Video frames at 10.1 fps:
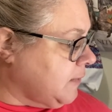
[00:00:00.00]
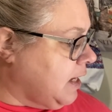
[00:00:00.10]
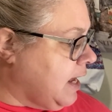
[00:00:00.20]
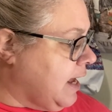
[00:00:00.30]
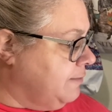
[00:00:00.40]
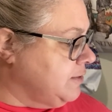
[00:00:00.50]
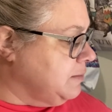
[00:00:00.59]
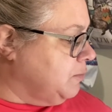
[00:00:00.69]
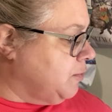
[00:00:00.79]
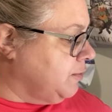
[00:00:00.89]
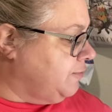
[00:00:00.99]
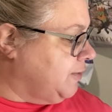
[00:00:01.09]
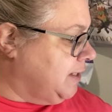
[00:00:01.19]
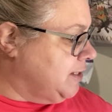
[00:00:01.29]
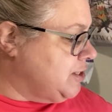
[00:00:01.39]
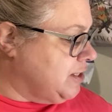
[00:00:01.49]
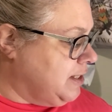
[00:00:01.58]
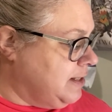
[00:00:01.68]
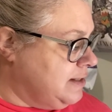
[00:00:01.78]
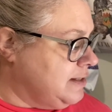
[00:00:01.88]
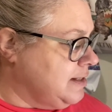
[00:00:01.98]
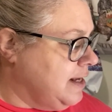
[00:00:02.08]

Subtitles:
I have some more finishes.